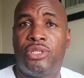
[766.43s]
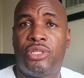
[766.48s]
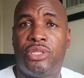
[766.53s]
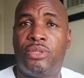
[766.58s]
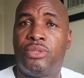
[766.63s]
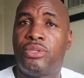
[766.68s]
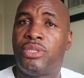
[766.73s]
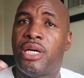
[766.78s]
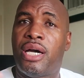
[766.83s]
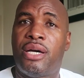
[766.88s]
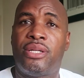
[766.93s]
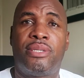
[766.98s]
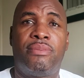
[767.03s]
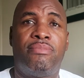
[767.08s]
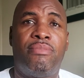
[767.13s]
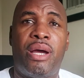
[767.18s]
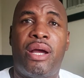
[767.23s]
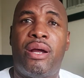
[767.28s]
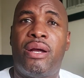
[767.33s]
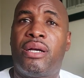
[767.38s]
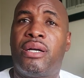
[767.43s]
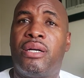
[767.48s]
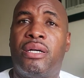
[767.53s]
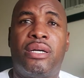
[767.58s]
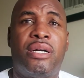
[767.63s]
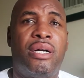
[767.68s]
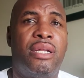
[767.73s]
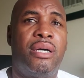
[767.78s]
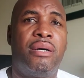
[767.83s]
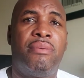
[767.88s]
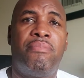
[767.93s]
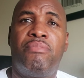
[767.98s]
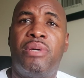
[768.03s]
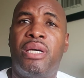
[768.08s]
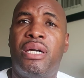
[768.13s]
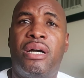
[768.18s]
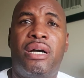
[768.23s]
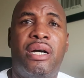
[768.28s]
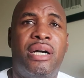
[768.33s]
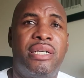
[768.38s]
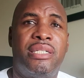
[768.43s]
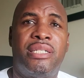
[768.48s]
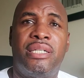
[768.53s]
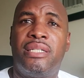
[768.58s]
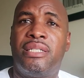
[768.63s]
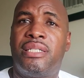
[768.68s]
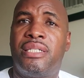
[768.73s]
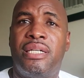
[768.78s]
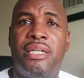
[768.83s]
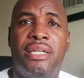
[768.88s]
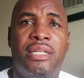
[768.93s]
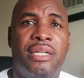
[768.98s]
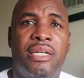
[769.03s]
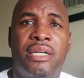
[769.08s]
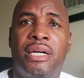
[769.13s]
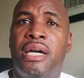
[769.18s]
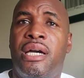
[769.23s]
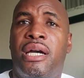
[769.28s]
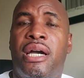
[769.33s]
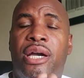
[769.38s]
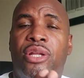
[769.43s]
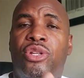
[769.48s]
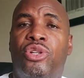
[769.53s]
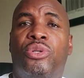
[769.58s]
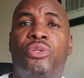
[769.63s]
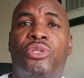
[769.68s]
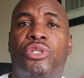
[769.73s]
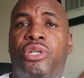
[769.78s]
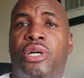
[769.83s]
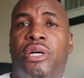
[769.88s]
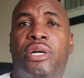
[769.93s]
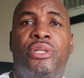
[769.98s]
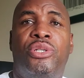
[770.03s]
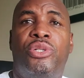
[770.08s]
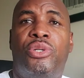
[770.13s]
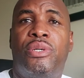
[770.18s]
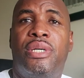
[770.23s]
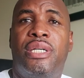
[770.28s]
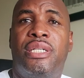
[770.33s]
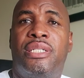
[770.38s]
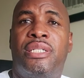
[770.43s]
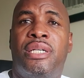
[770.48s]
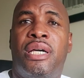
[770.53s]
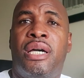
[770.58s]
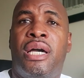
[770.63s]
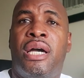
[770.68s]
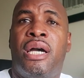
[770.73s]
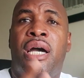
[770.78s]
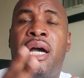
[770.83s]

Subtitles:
So South America, Colombia, Argentina, and those countries